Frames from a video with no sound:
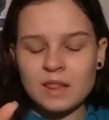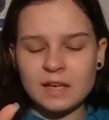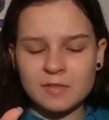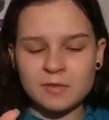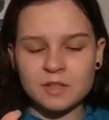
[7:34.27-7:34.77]

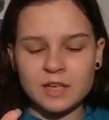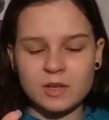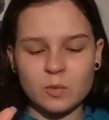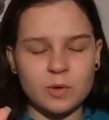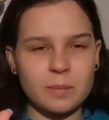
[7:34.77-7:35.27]
Like, I feel
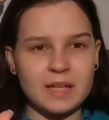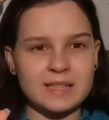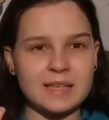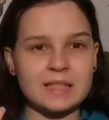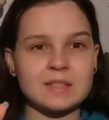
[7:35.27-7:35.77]
like it would have
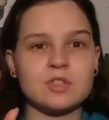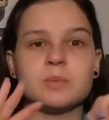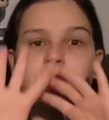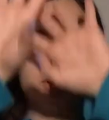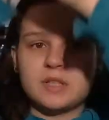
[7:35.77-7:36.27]
made sense if she
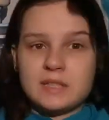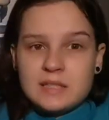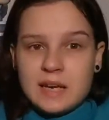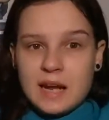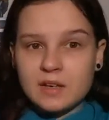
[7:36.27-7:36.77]

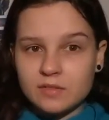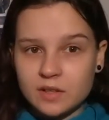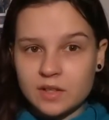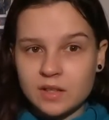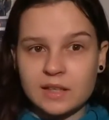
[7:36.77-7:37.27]
bursted out of
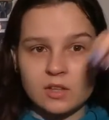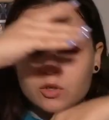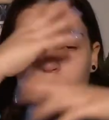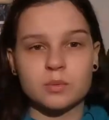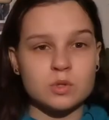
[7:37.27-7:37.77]
it and the
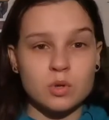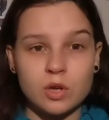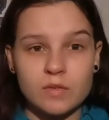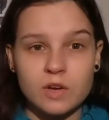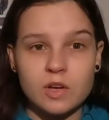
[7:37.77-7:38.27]
goo was all
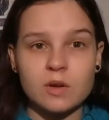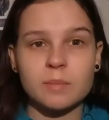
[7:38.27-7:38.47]
over her,